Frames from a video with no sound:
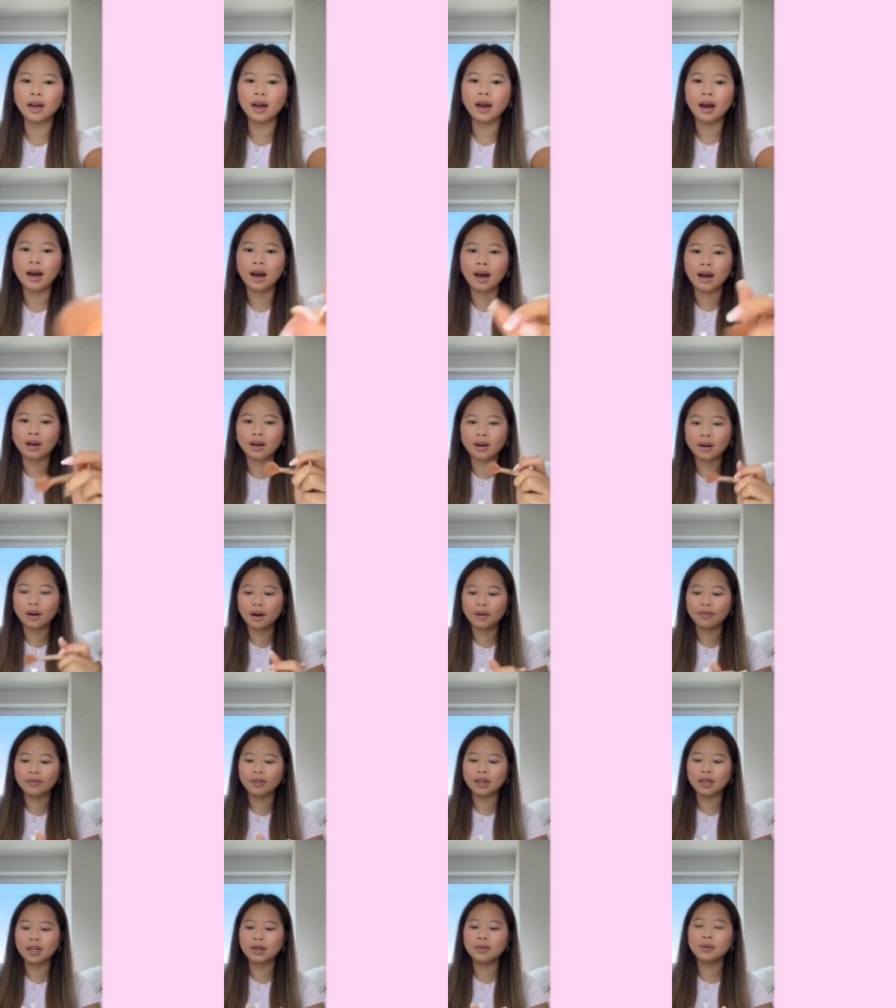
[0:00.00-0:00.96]
I don't know, I feel
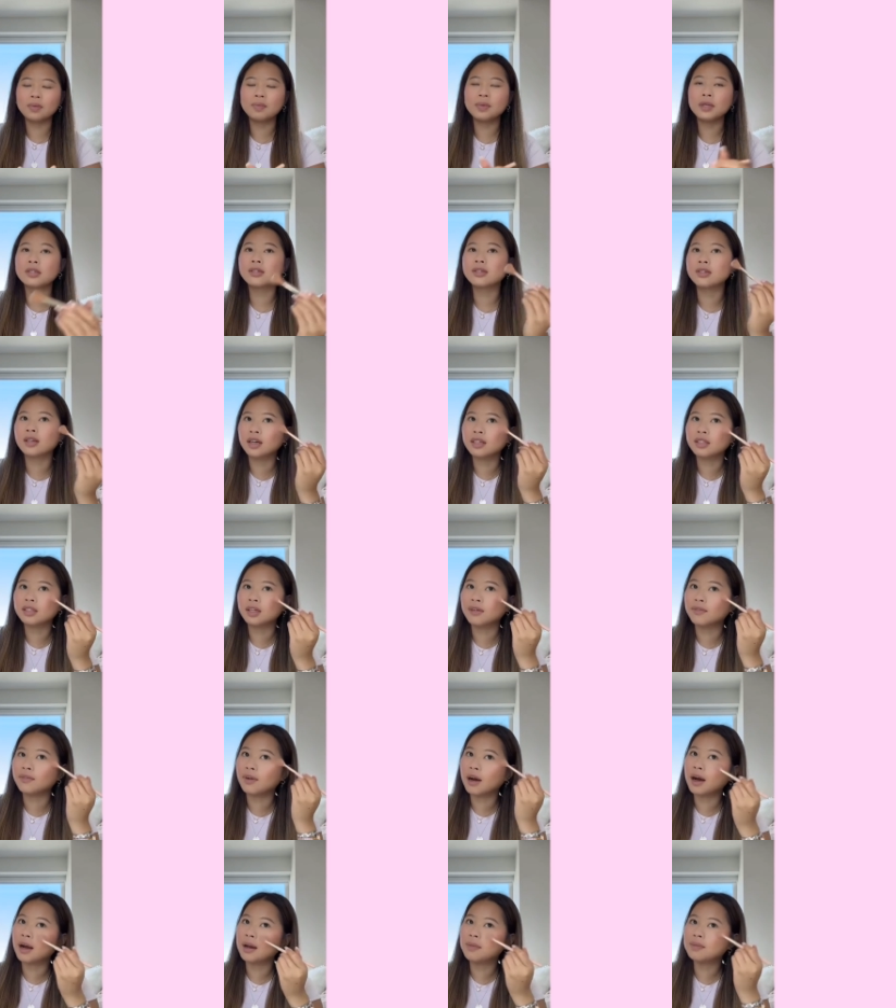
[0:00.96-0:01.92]
like it would be such a
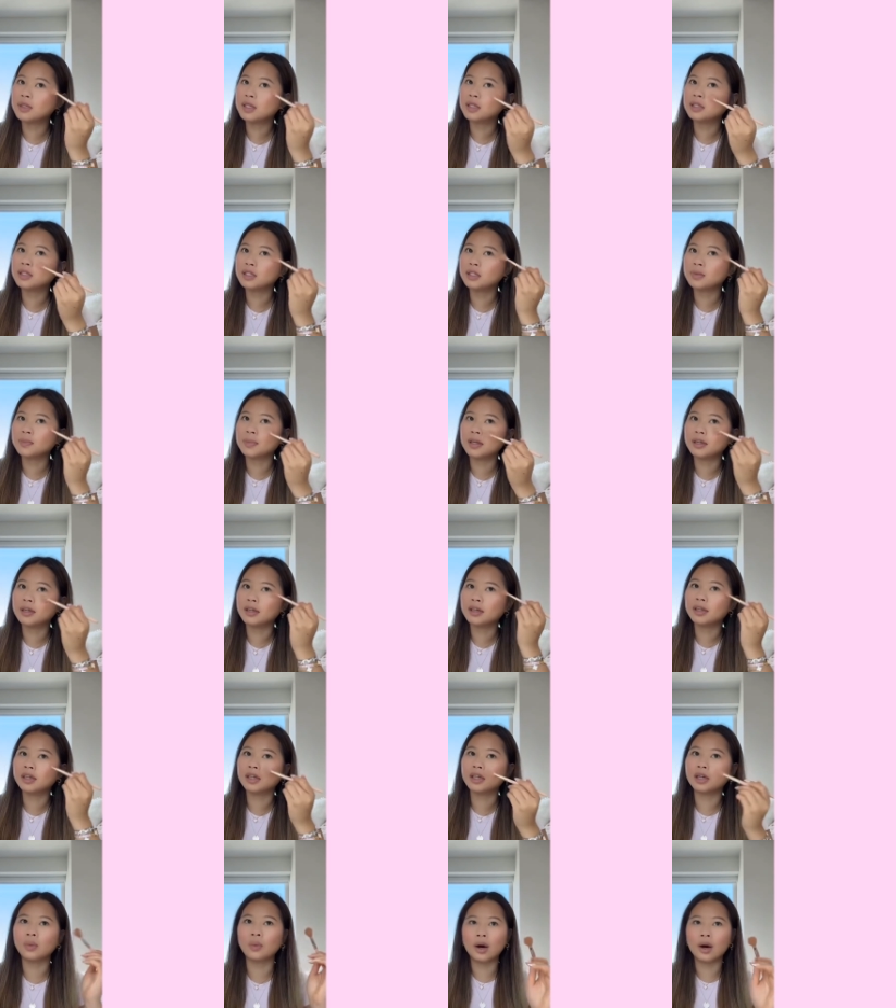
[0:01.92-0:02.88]
vibe to just be in here
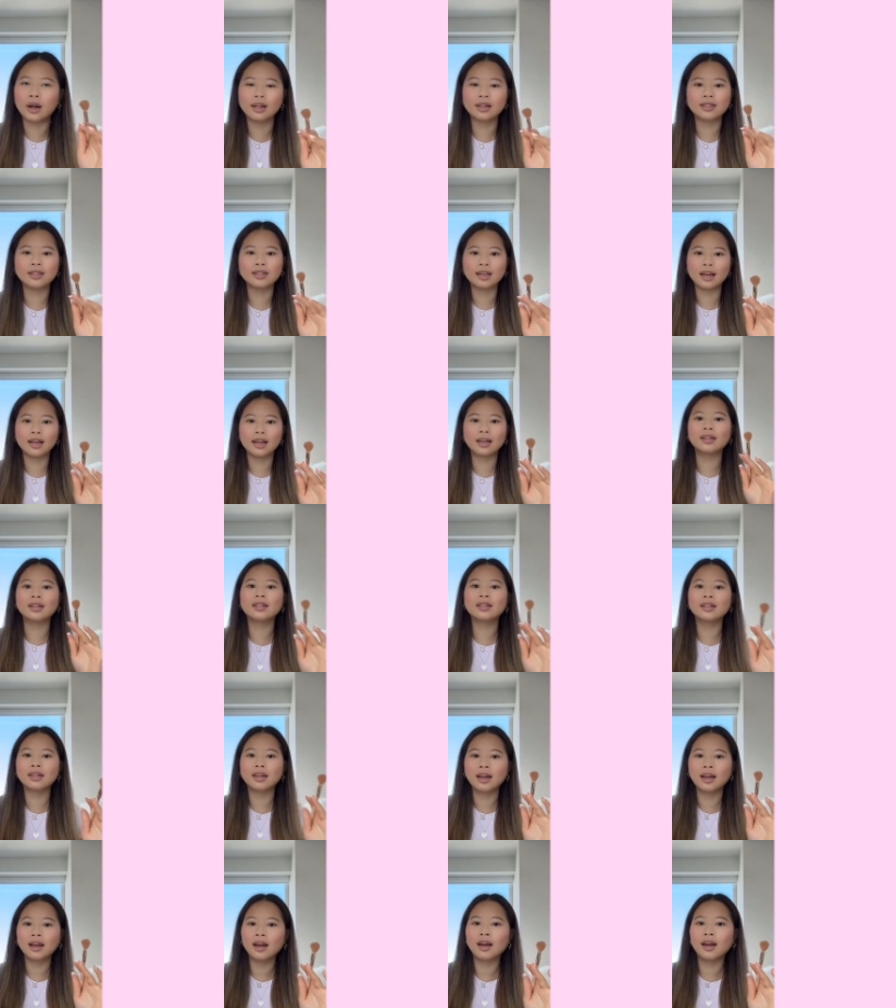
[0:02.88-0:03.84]
while it's like
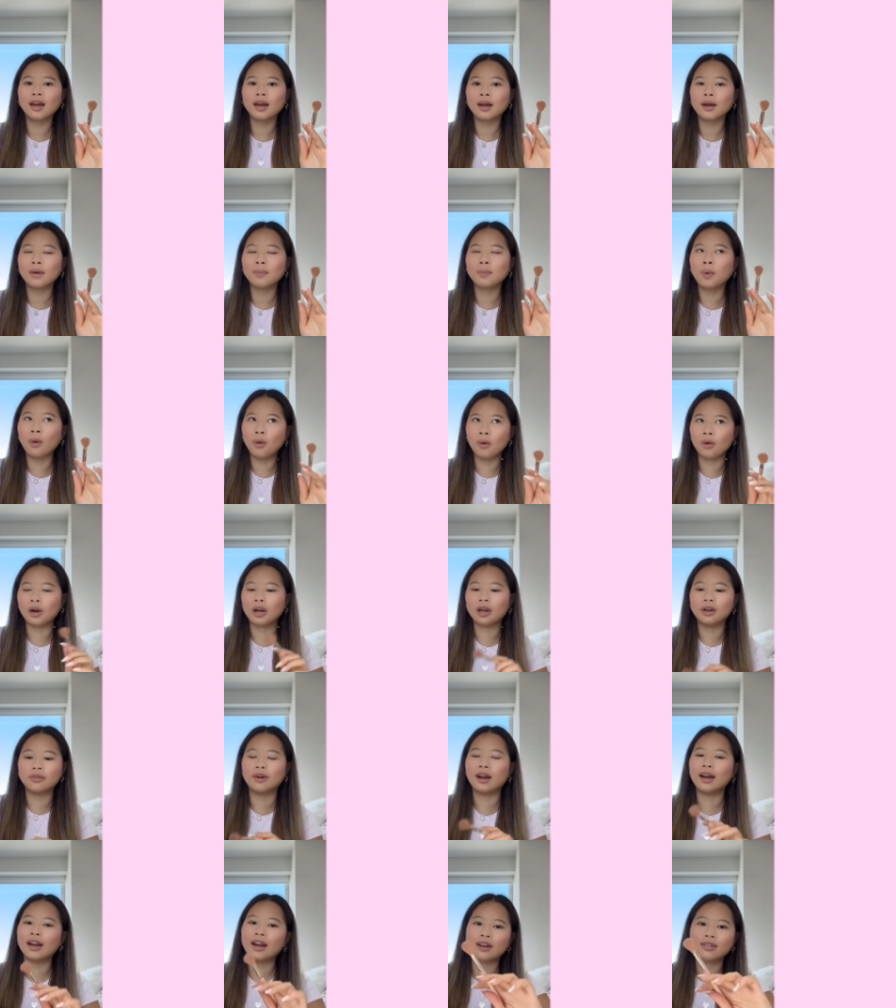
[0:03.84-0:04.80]
pouring
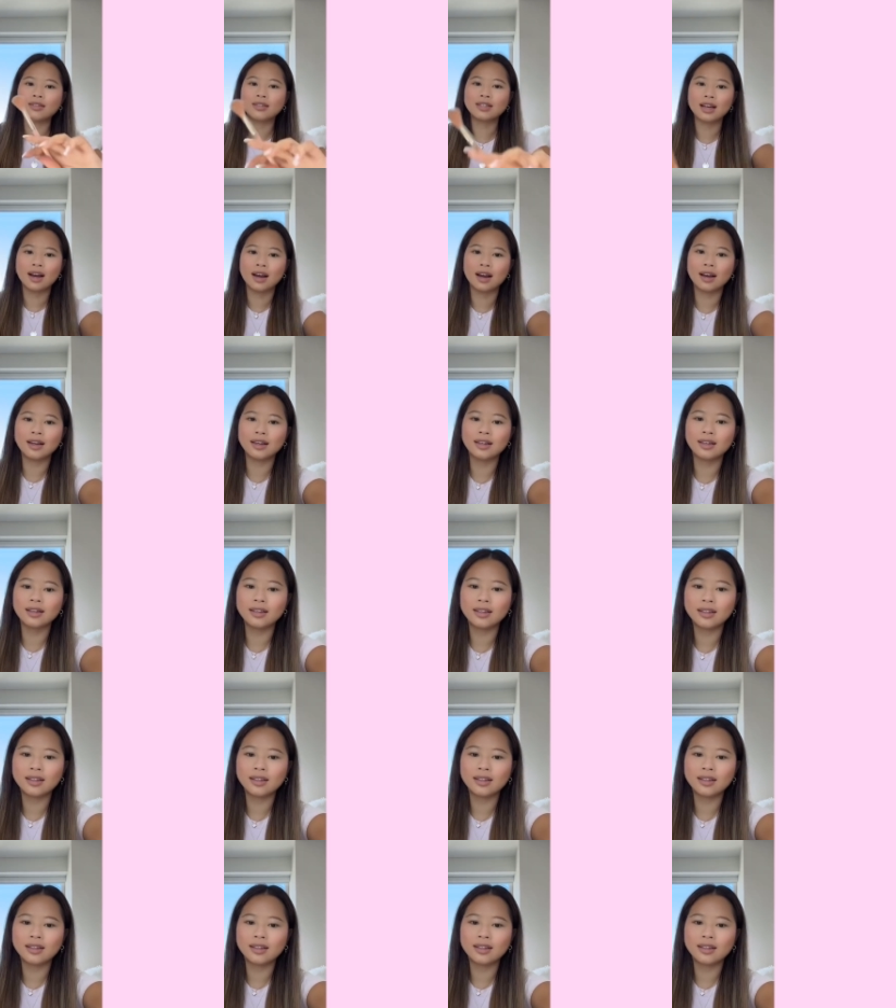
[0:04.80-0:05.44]
rain outside.